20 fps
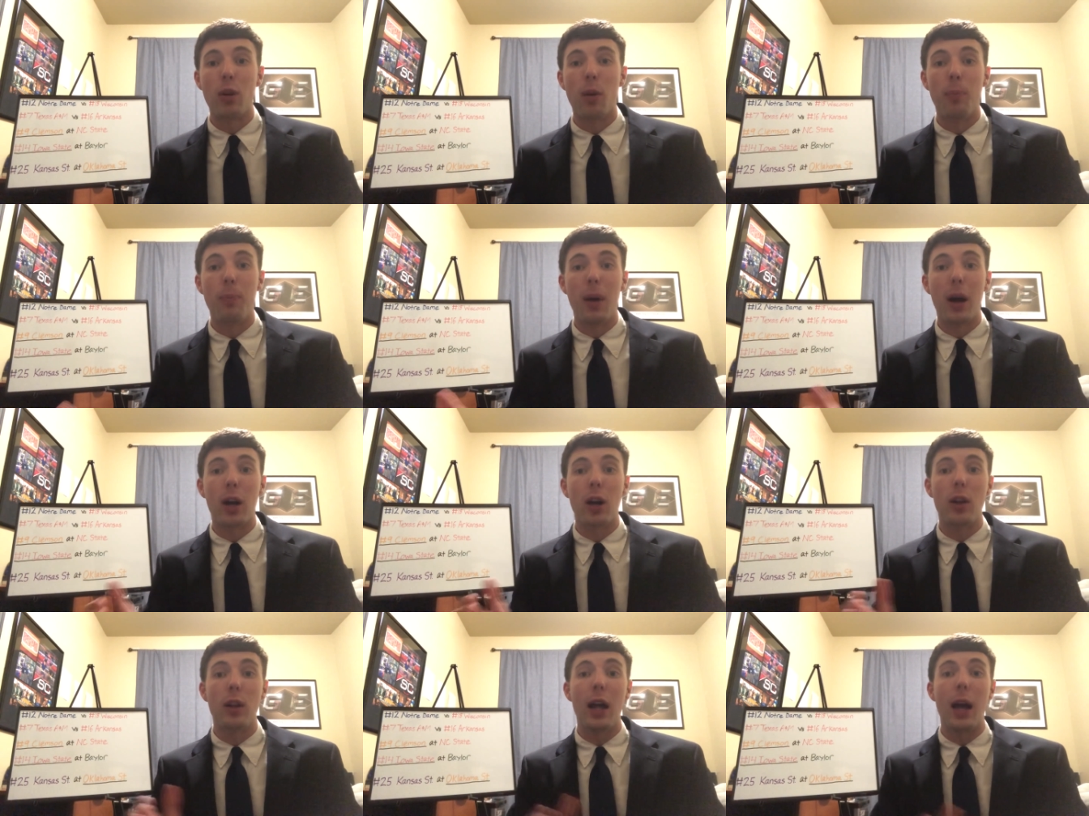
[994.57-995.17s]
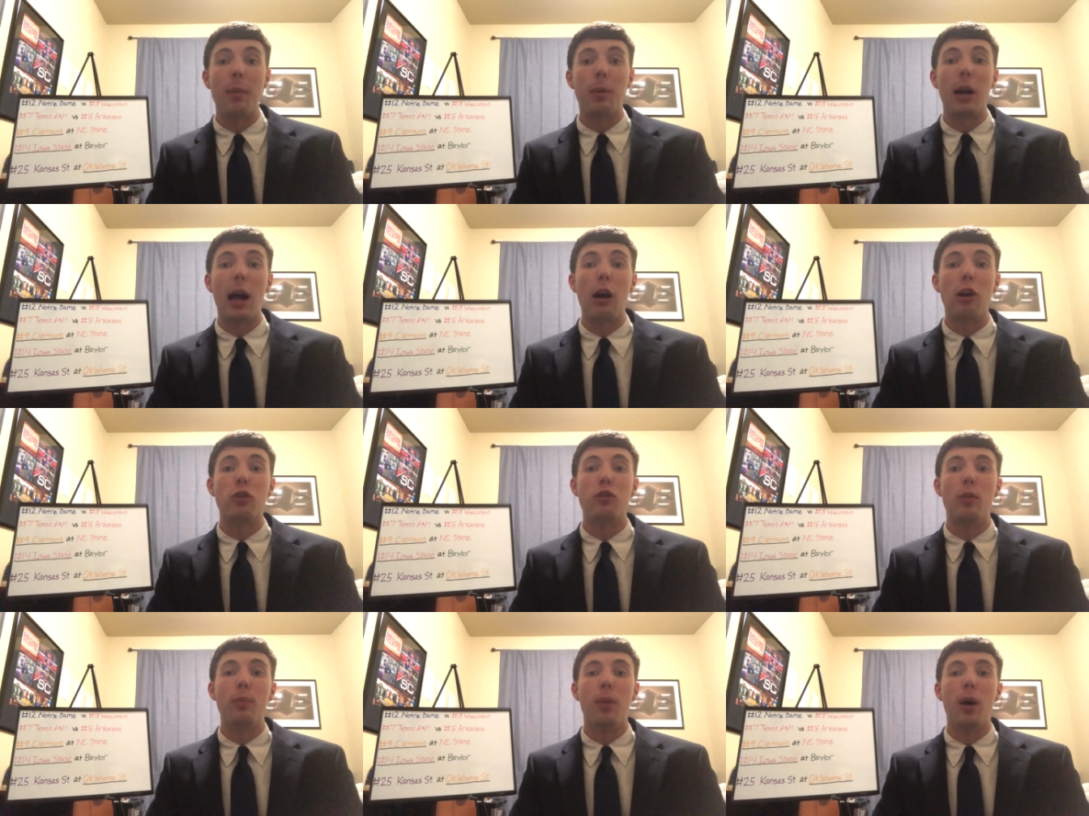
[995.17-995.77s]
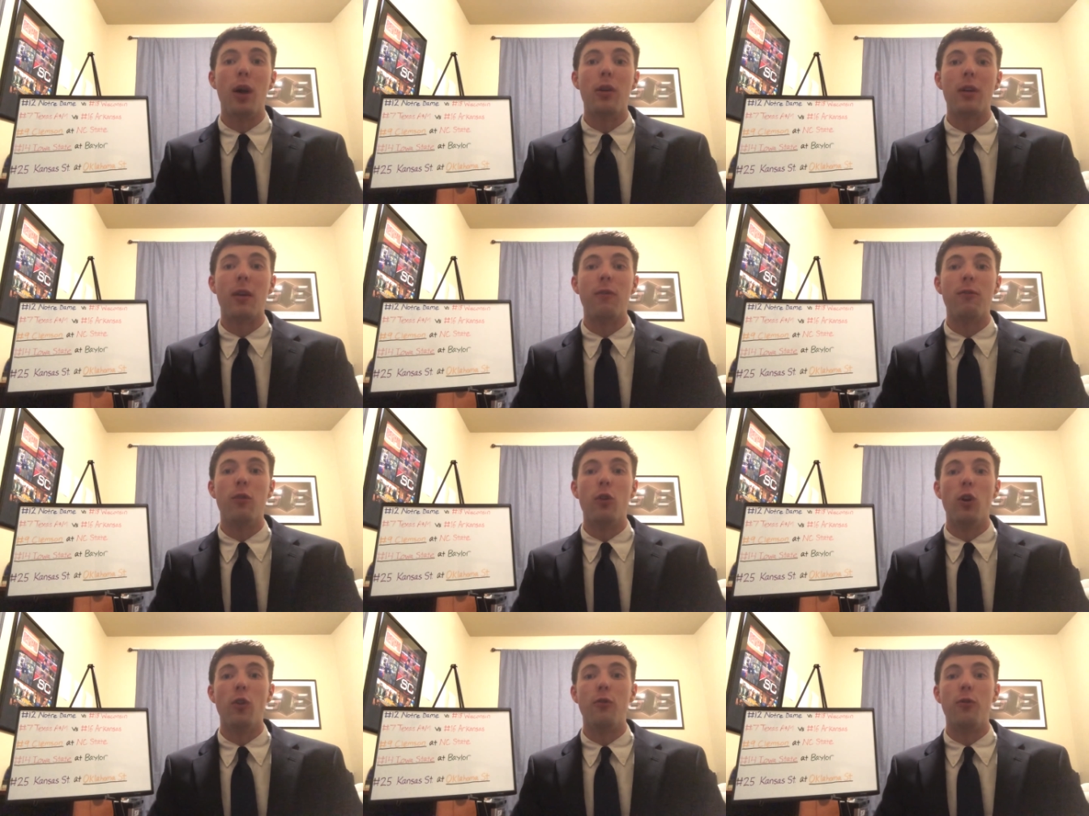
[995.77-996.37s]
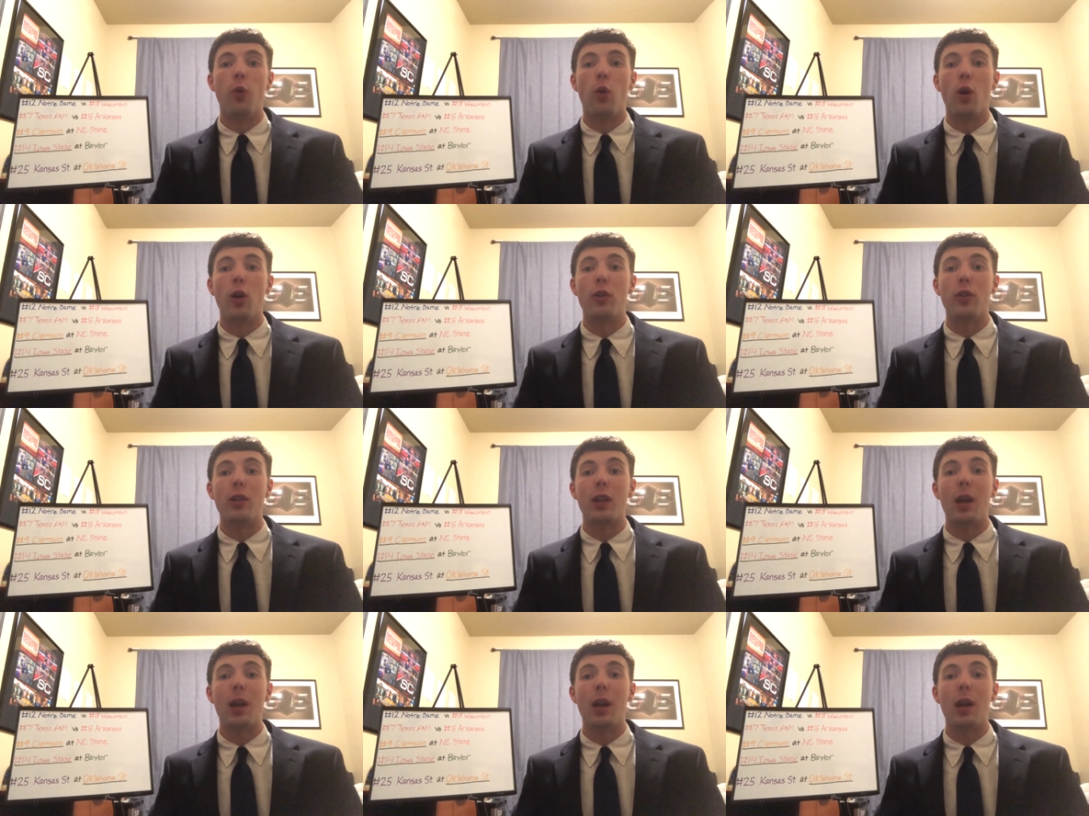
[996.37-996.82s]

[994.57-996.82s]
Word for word: So buckle up. College football is in full force.